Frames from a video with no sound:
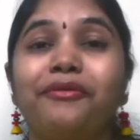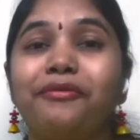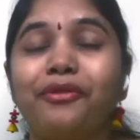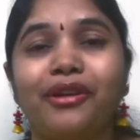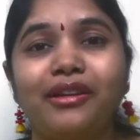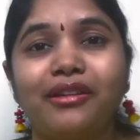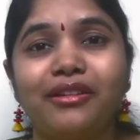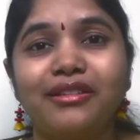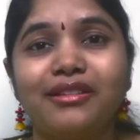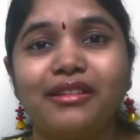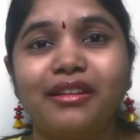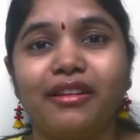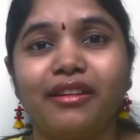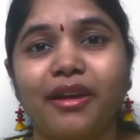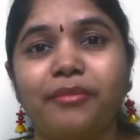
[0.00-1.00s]
For
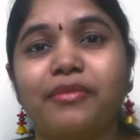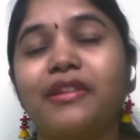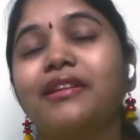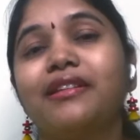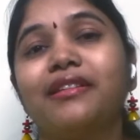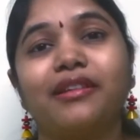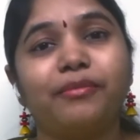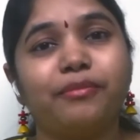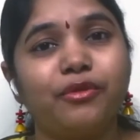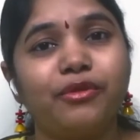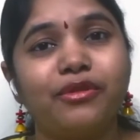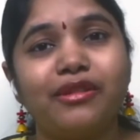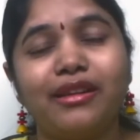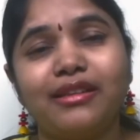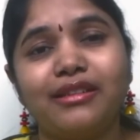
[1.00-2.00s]
nursery rhymes,
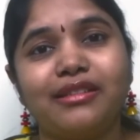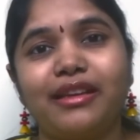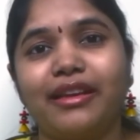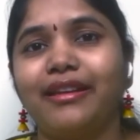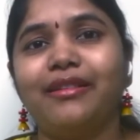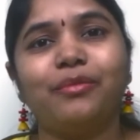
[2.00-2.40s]
suppose let's take